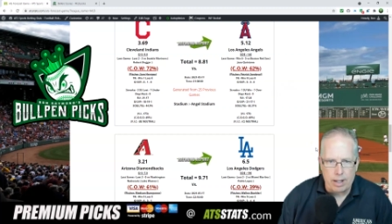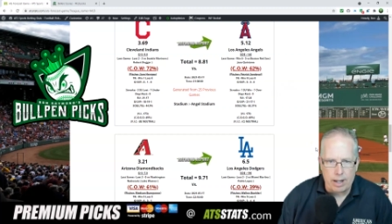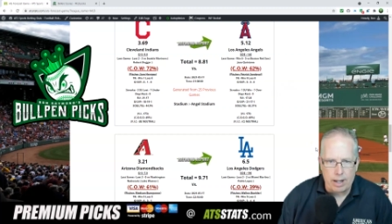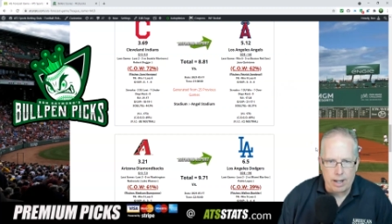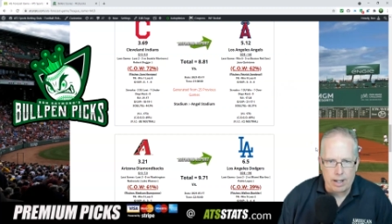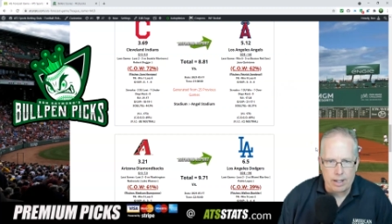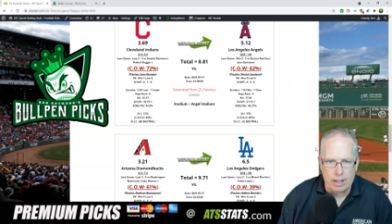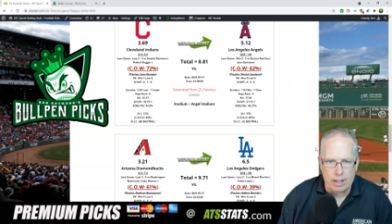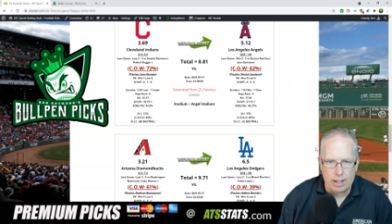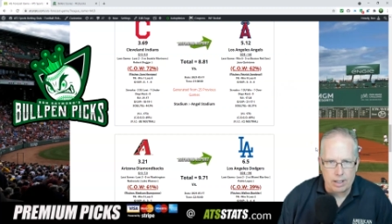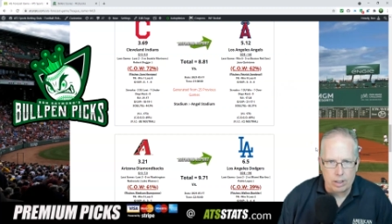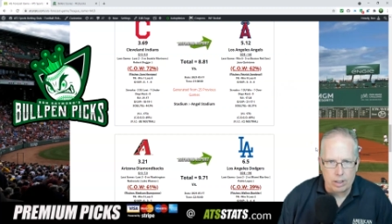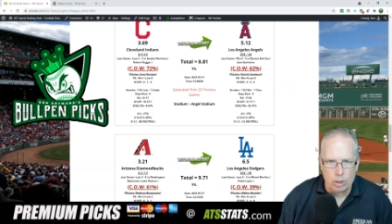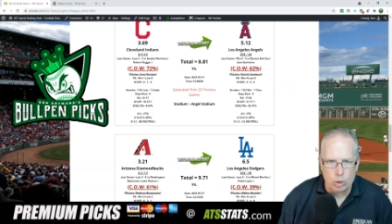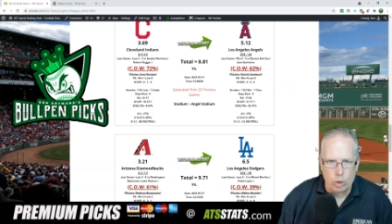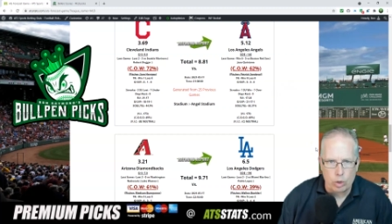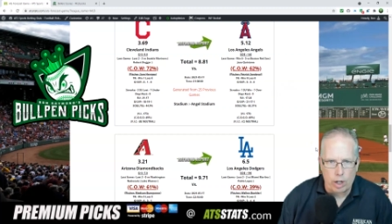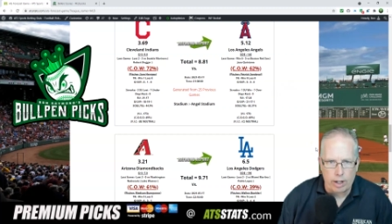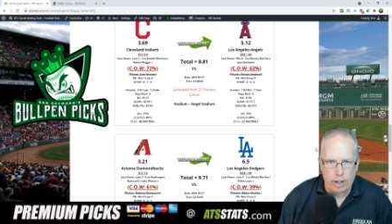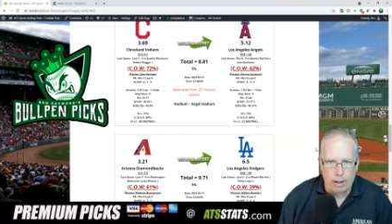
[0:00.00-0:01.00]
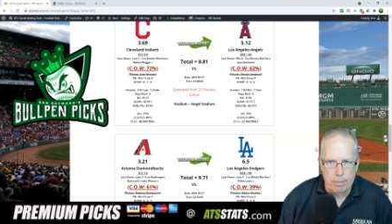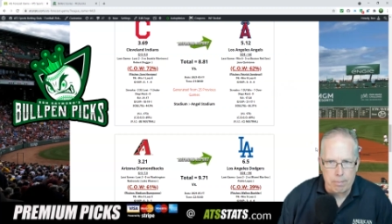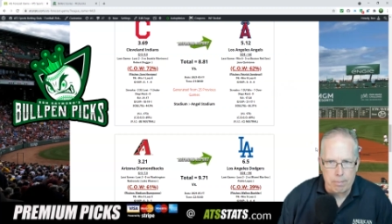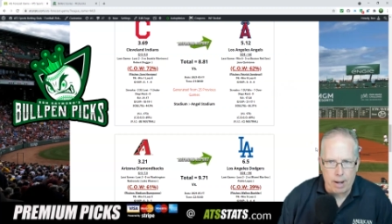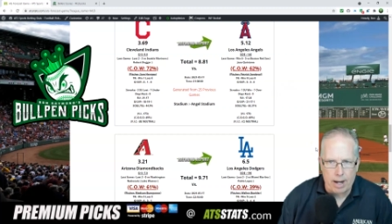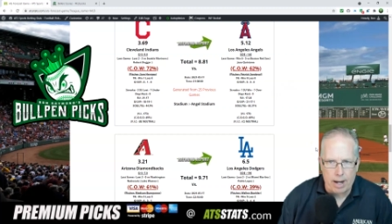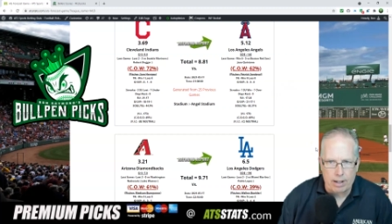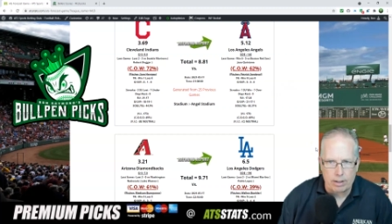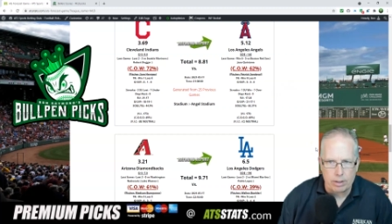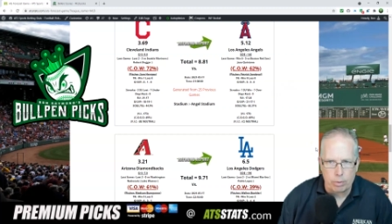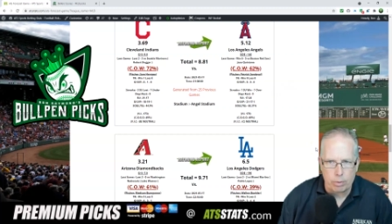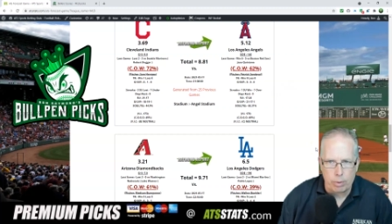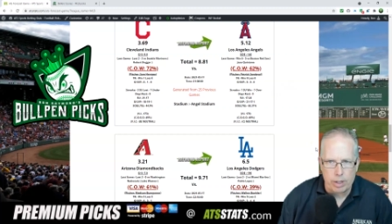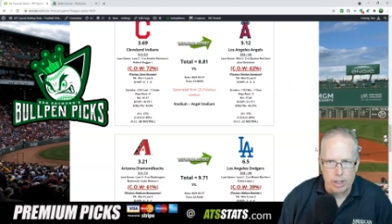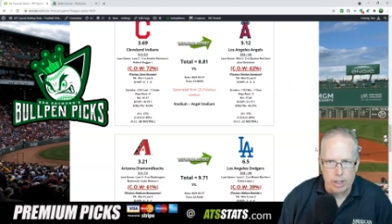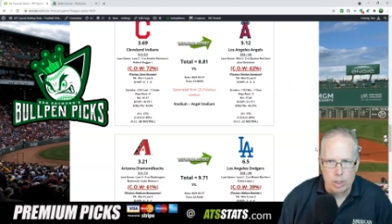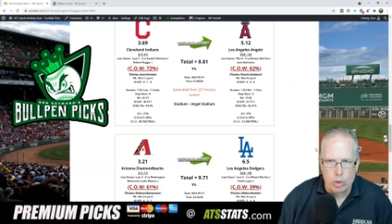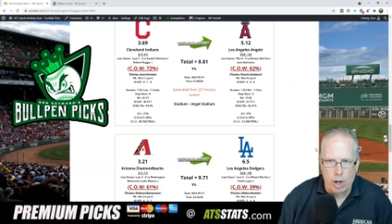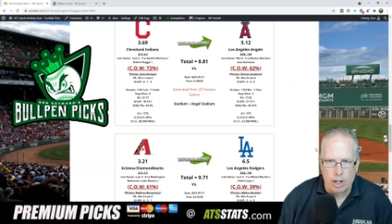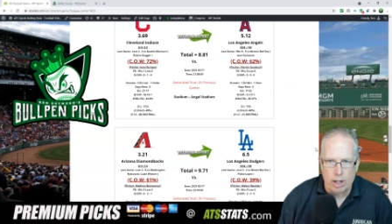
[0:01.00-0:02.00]
And uh, they'll try to get back on the
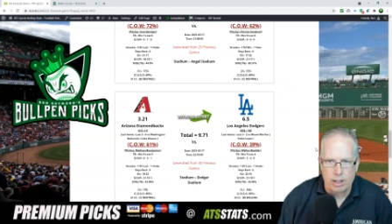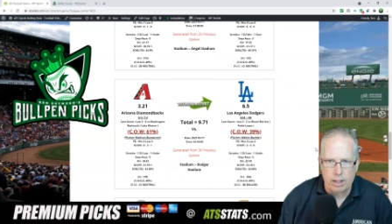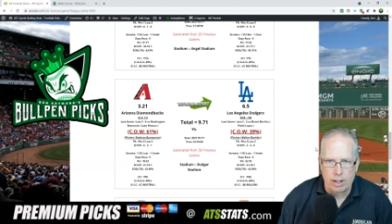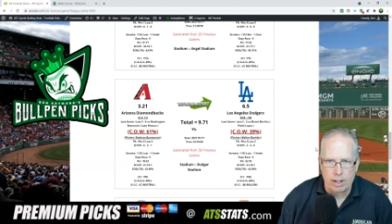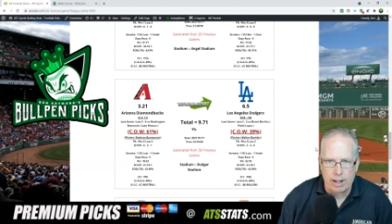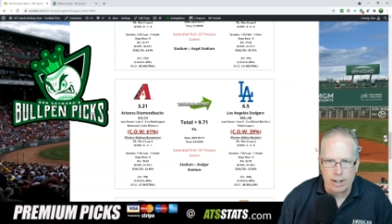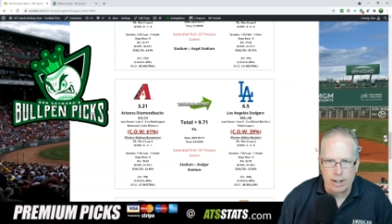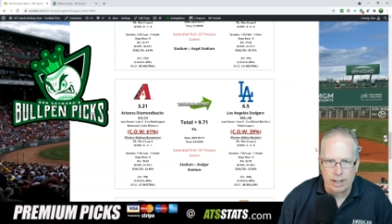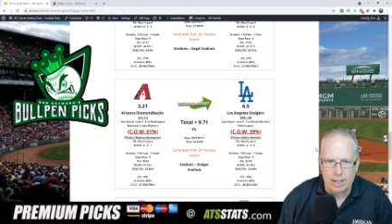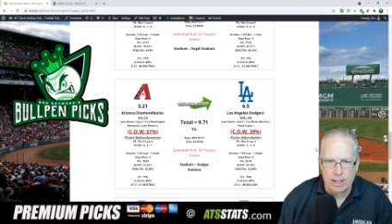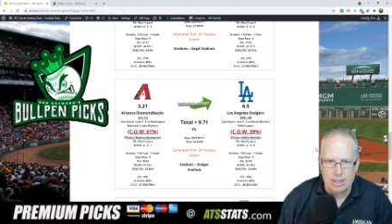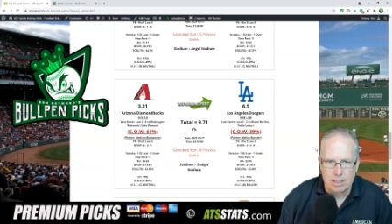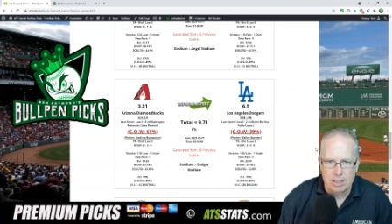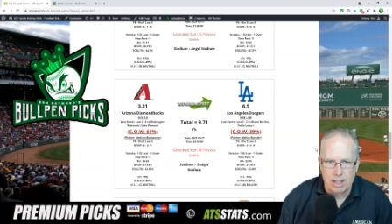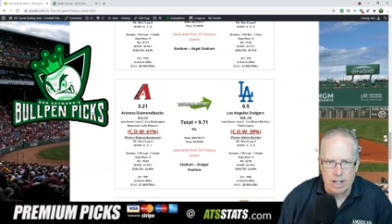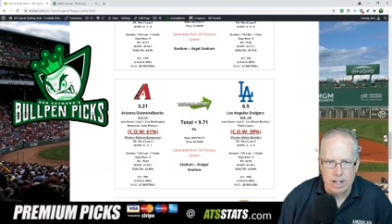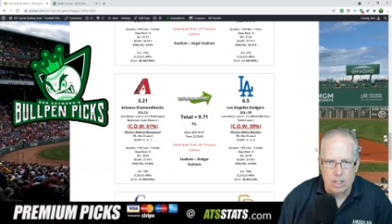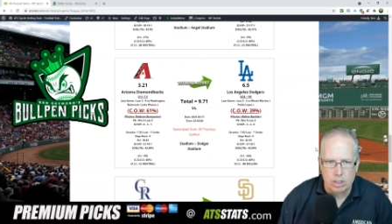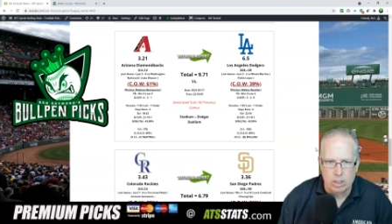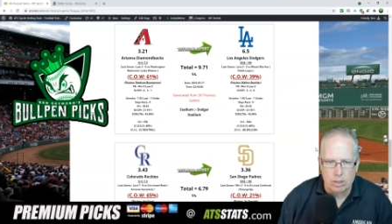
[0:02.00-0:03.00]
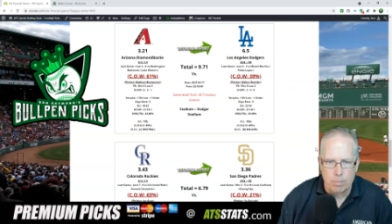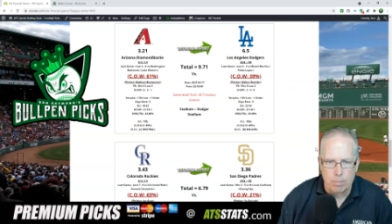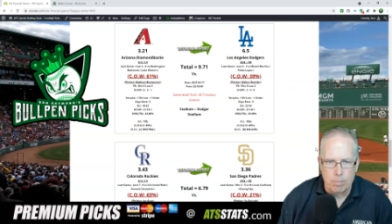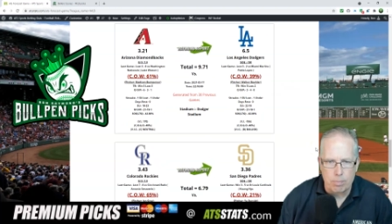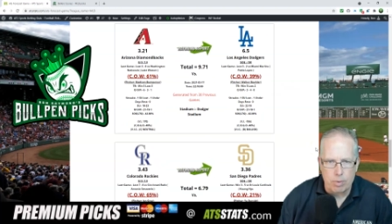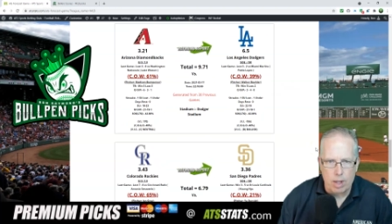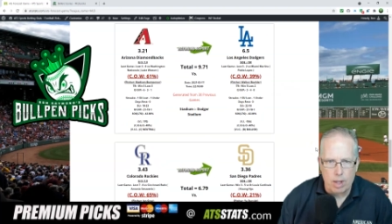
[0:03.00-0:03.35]
winning track today against the Angels.